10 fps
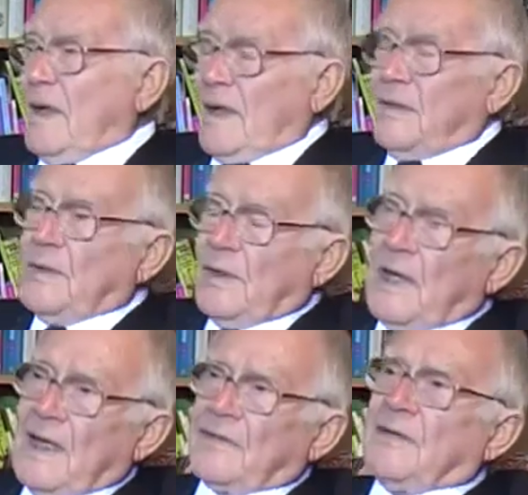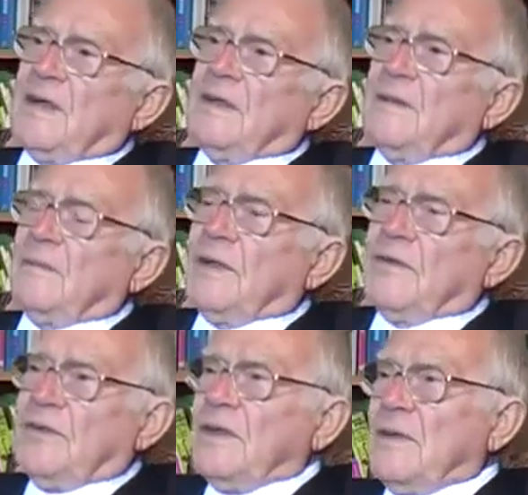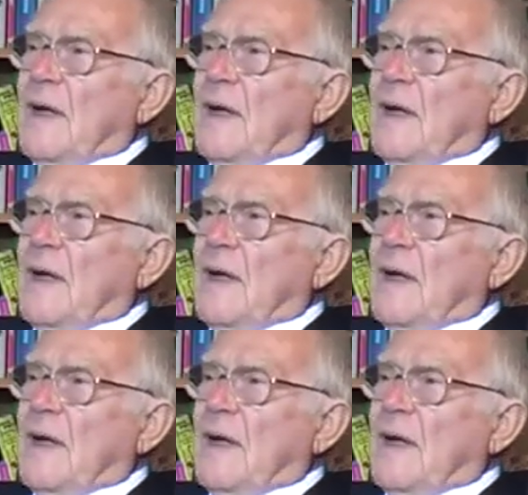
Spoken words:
And we got outside and we could see